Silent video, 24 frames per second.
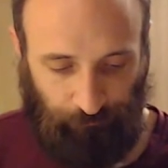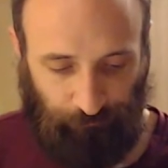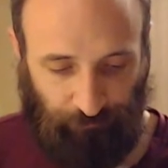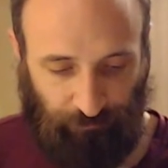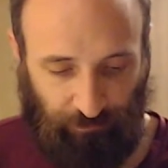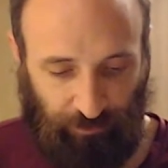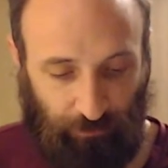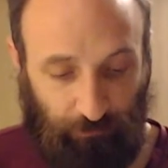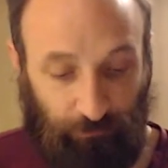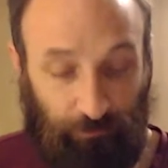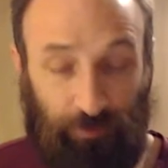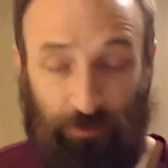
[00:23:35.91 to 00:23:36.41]

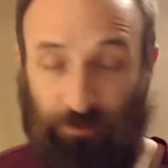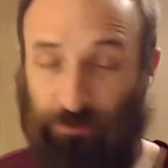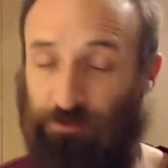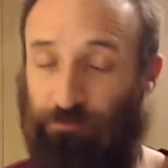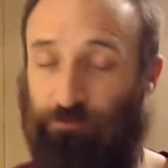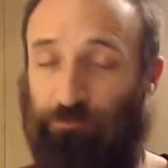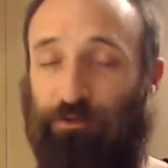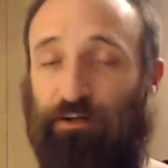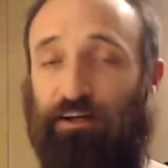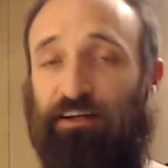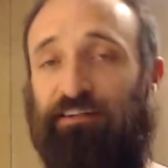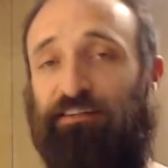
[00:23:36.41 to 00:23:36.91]
You'd be
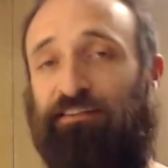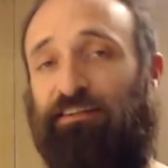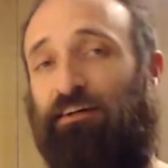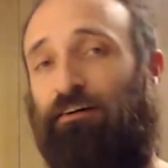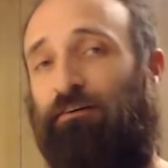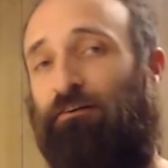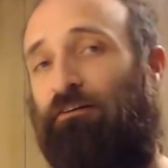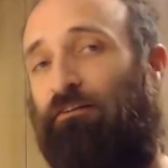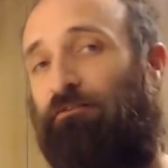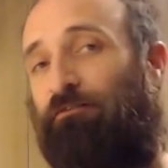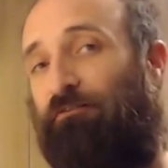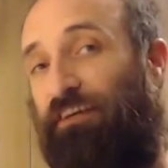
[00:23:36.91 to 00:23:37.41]
surprised how
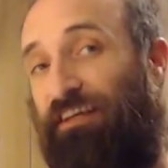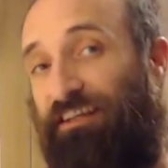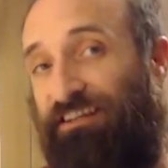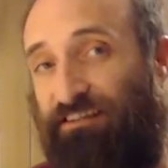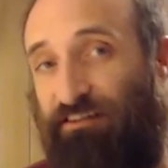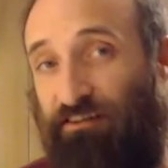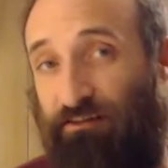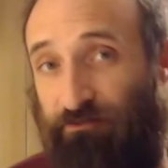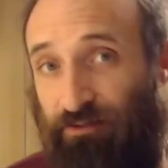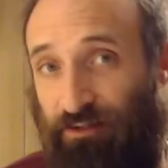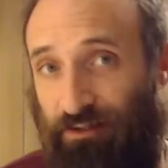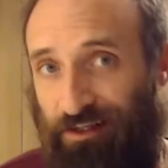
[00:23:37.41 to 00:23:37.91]

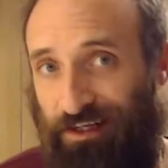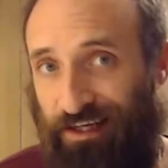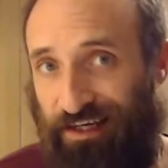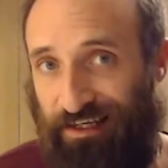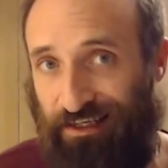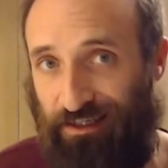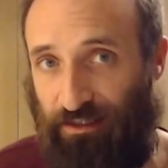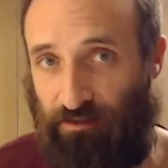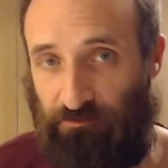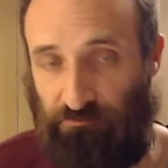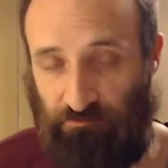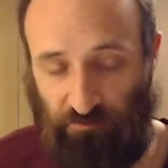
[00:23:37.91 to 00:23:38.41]
evasive a
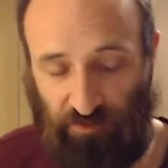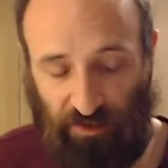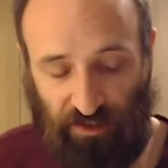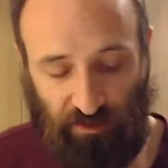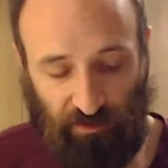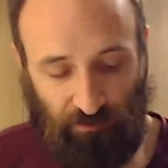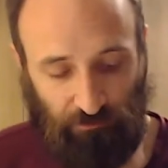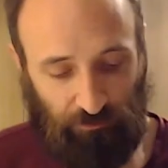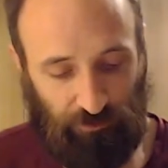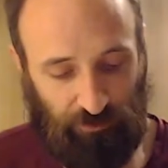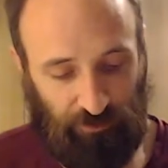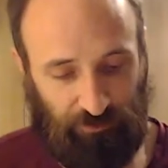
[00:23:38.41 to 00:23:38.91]
knight can be
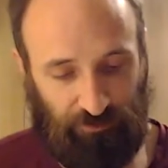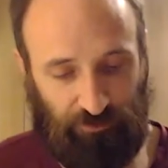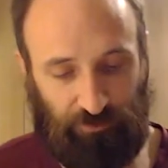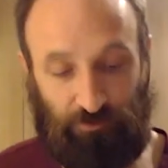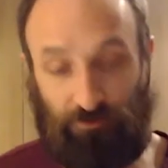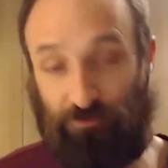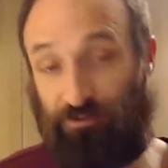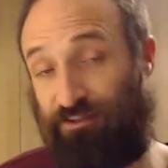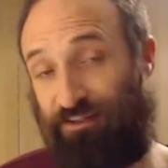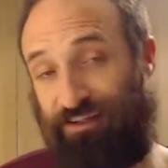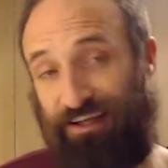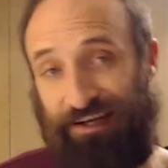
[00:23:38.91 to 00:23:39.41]
when it
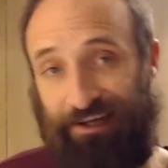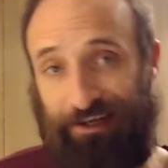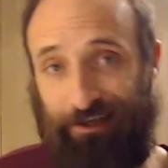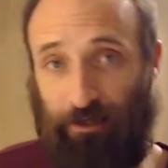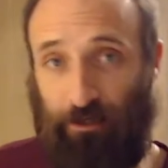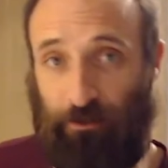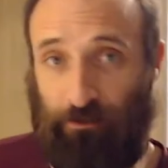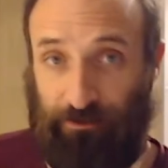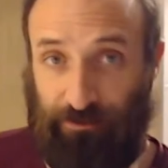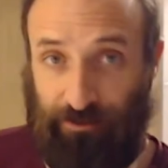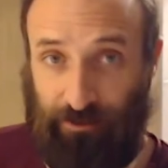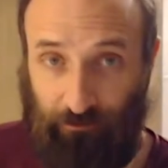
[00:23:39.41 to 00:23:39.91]
starts setting
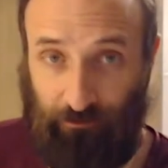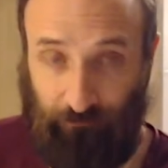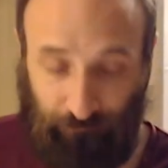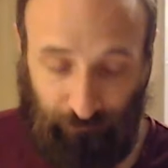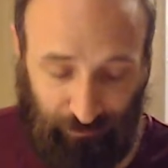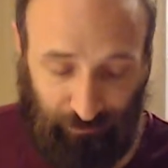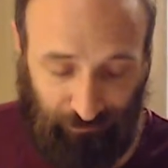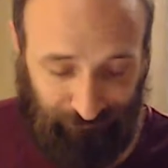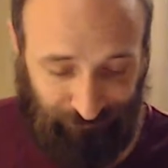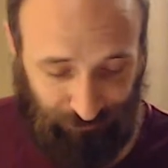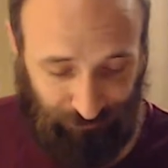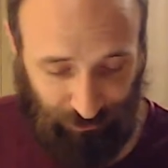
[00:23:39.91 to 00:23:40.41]
itself
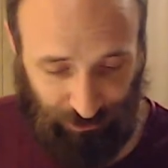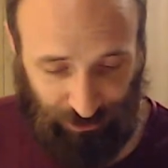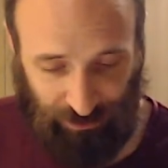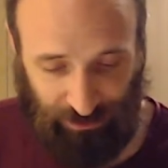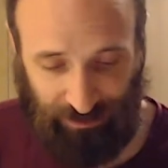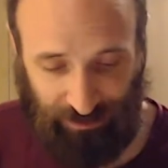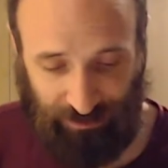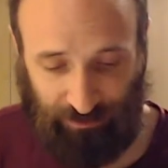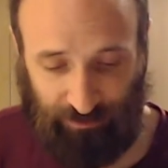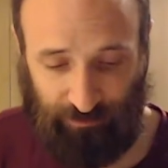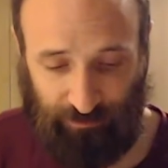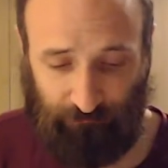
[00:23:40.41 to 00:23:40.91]
up for
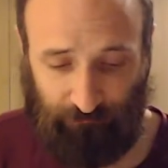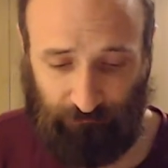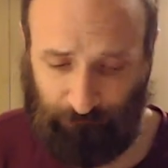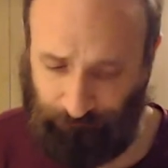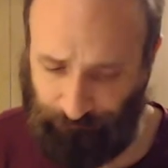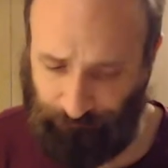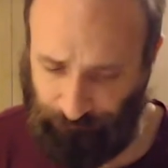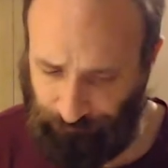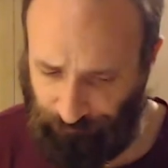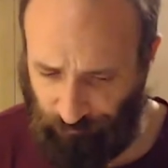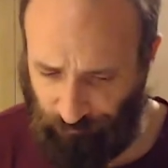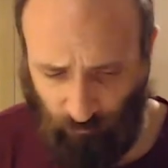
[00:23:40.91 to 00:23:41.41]
checks and
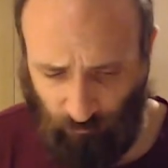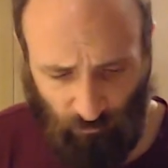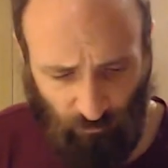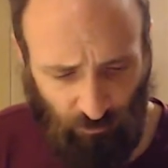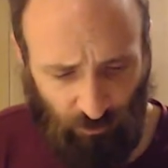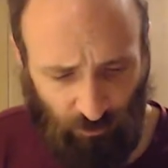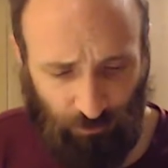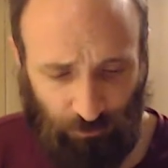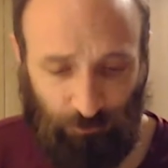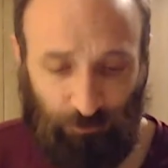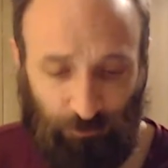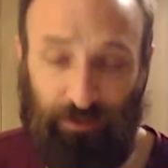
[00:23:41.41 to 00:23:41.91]

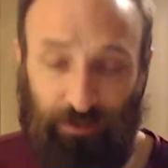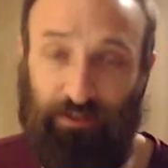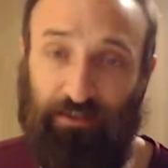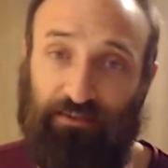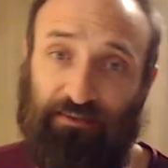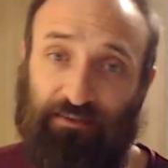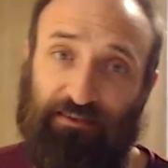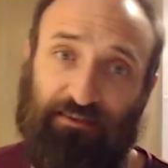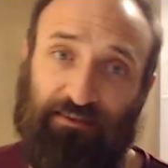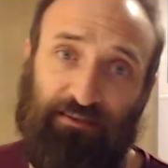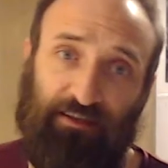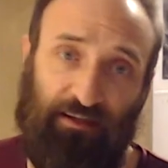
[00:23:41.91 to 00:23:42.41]
creating
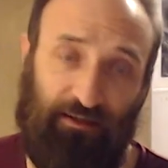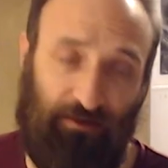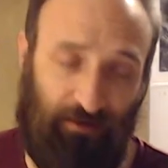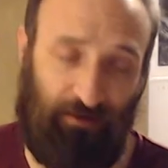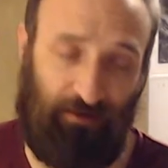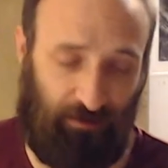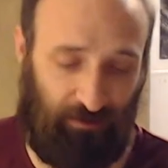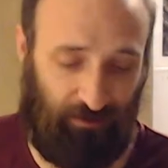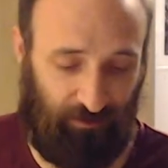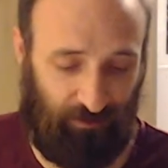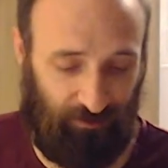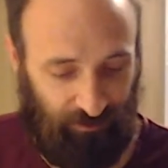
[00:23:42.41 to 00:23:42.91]

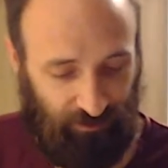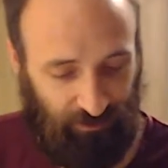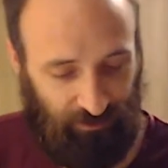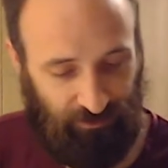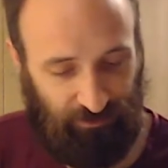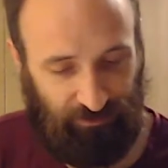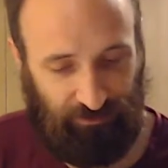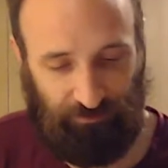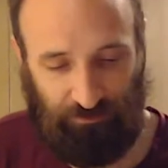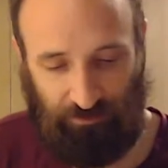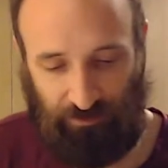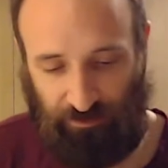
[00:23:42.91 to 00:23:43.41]

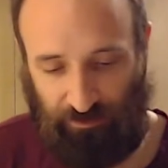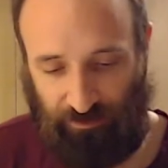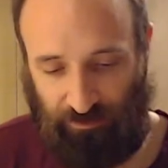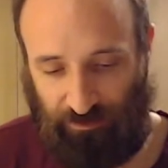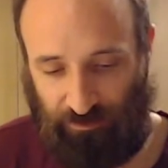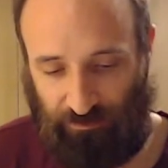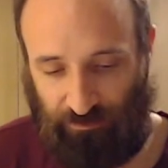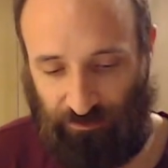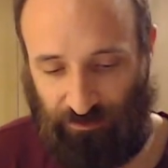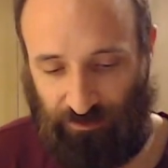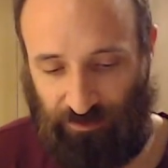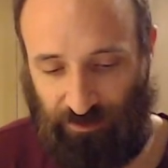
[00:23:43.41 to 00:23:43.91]

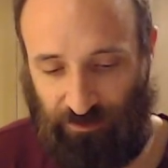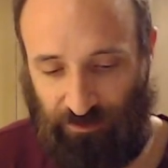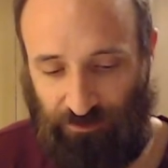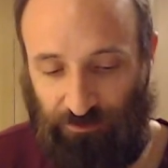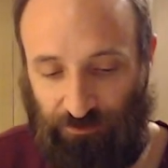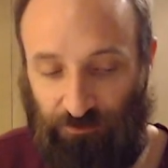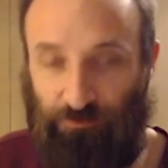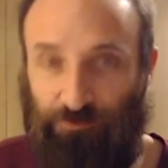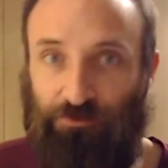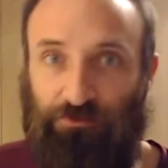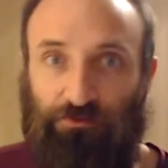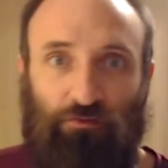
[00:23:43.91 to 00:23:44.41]
scenarios that
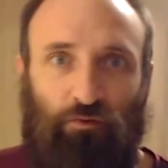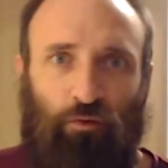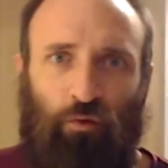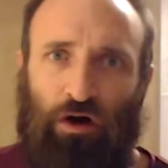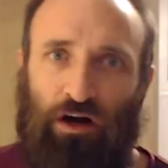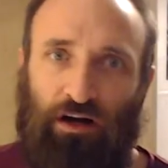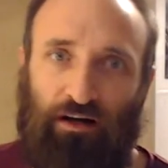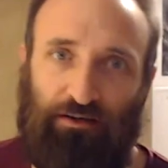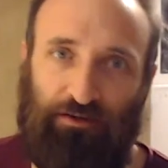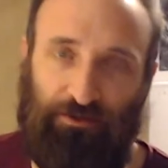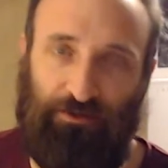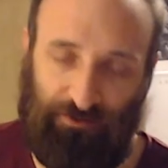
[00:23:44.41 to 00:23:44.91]
you just
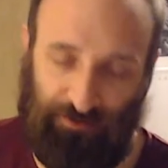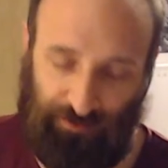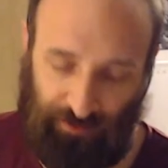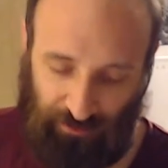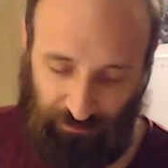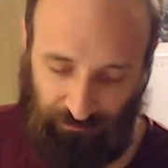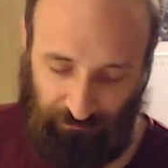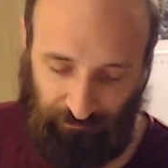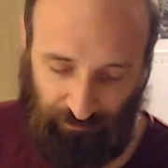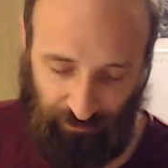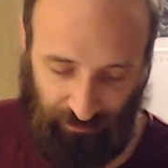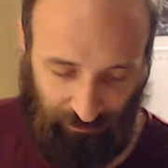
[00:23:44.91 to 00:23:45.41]
walk
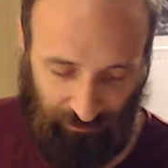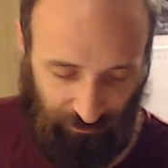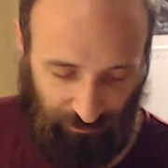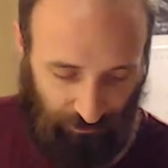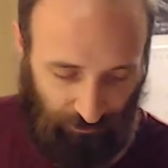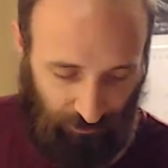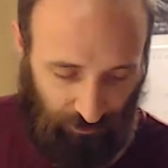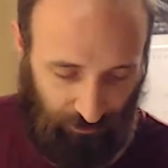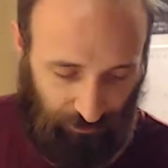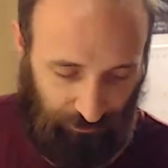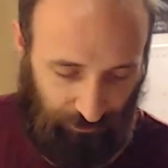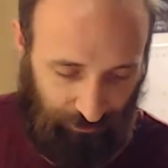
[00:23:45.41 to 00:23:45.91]
yourself
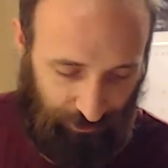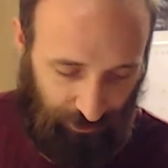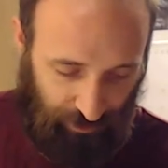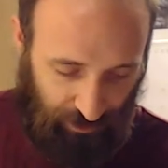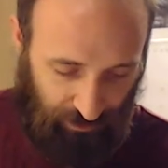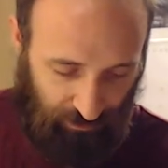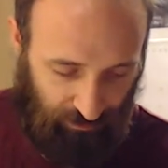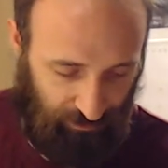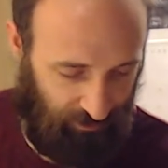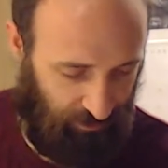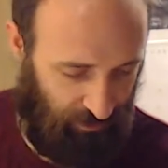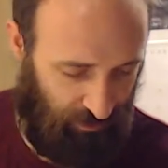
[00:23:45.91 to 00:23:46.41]
into other
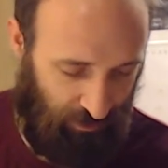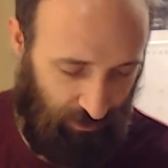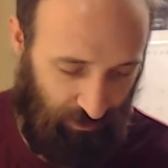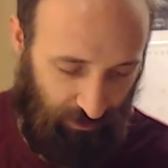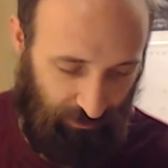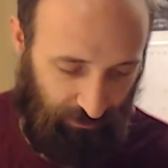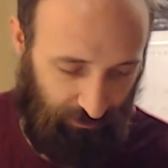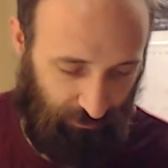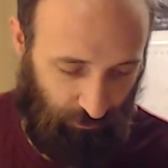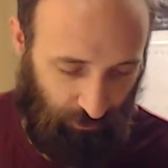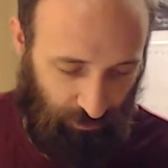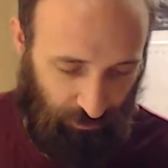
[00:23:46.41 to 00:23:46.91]
checks.
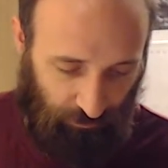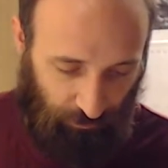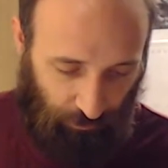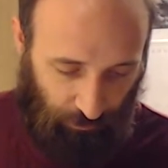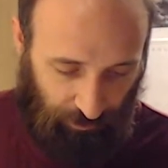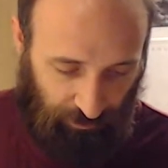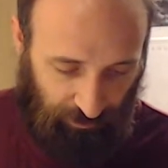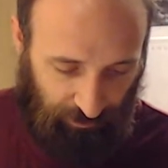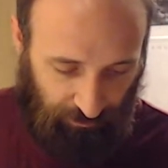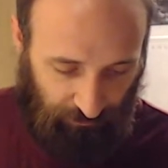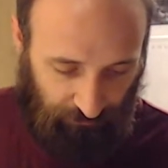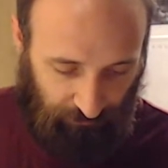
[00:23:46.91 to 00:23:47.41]
It's quite
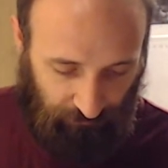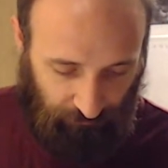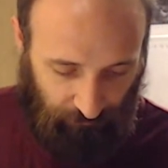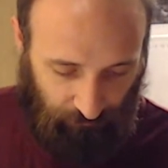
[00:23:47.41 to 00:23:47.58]
impressive.